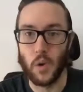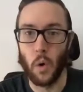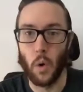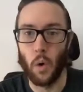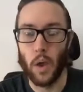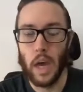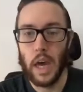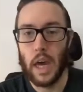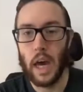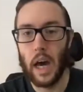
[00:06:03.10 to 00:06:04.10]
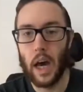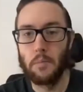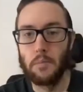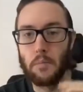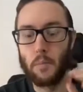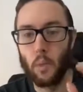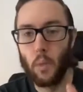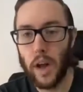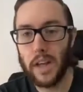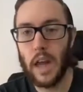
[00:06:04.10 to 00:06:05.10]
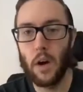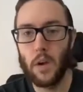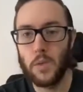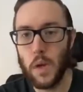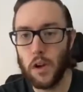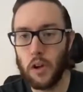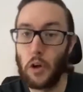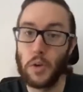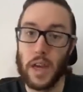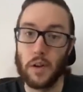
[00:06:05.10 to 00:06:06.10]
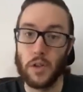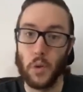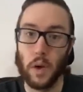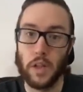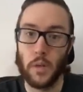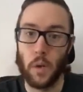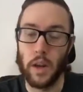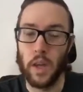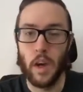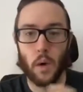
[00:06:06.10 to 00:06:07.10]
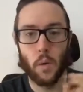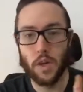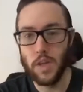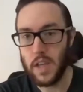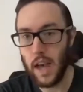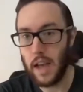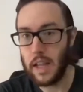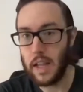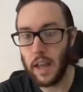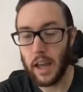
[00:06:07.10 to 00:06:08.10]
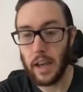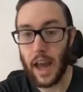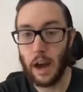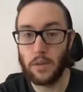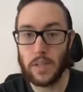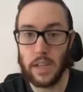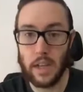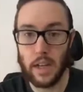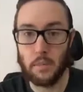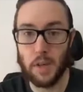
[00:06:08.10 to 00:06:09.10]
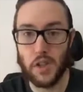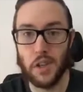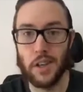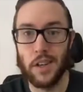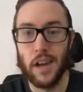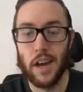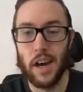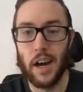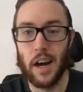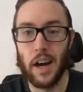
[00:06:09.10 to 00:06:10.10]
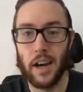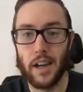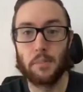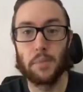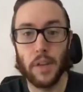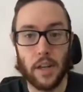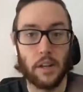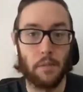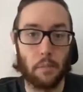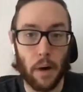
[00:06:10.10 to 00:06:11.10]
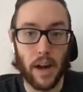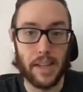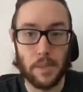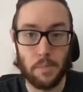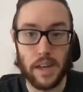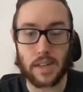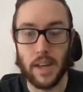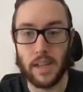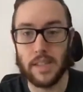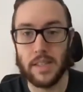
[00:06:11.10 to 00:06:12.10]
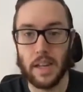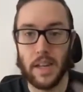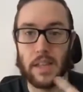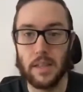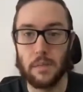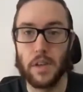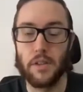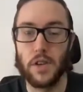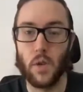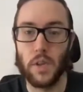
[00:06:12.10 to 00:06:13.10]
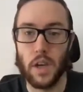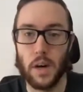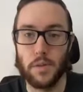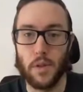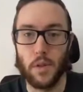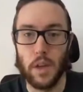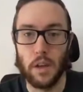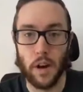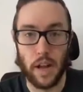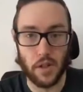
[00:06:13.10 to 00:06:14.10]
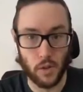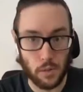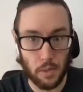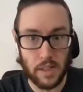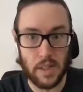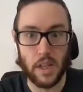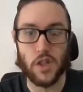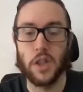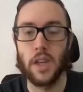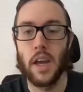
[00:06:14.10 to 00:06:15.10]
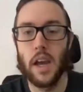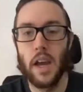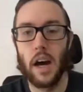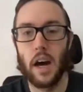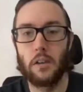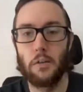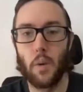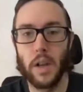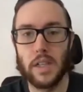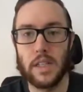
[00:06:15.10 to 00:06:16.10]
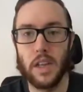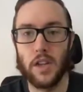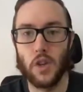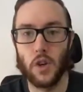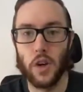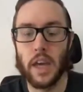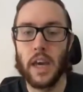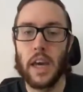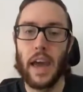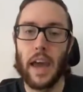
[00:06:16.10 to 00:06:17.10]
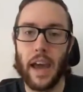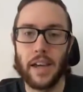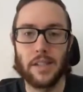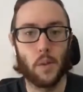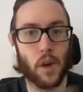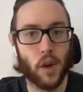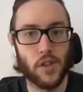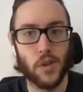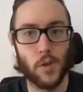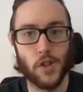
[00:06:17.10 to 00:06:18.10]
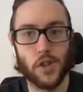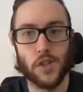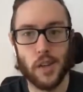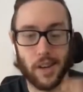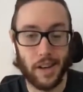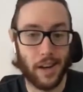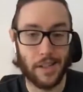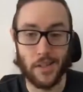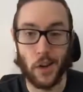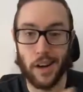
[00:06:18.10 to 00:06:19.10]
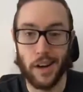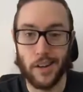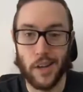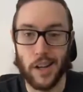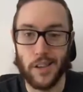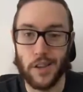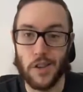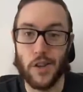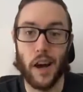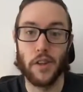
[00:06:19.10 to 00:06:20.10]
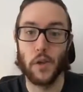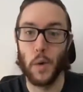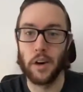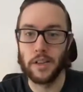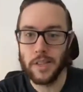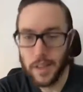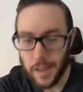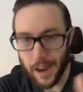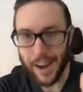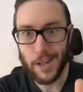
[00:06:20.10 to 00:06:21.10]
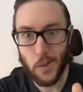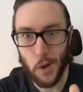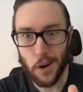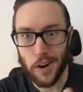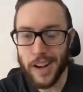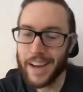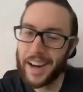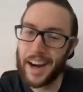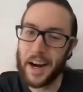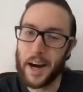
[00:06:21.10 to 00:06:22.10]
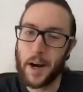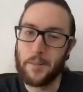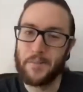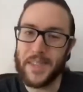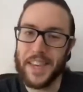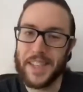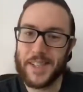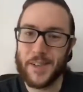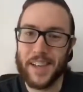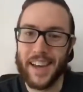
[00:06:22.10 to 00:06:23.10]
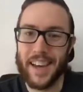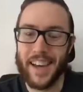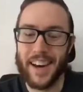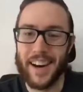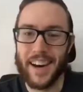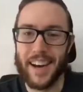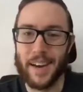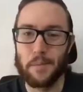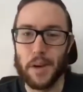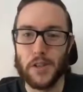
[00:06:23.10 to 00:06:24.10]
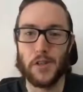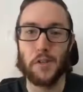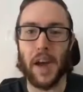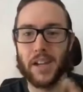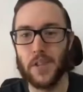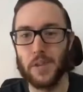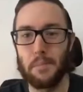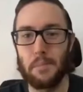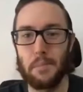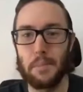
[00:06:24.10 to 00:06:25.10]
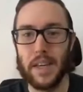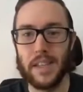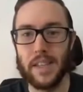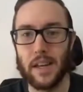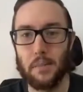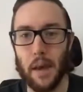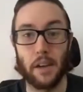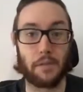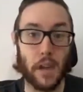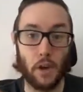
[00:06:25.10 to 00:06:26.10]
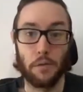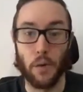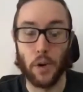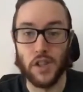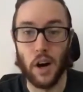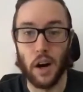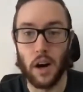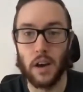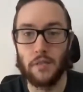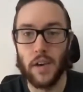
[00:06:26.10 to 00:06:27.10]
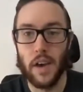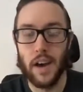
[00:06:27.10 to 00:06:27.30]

as a whole. Um, right now, as we close out 2020, we just had an, an outstanding mission uh, completed by SpaceX, sending some individuals up to the International Space Station uh, for an extended journey. And we also just I, I saw on, on the on the Twitters on Twitter um, yesterday uh, pictures actually being sent back, video footage of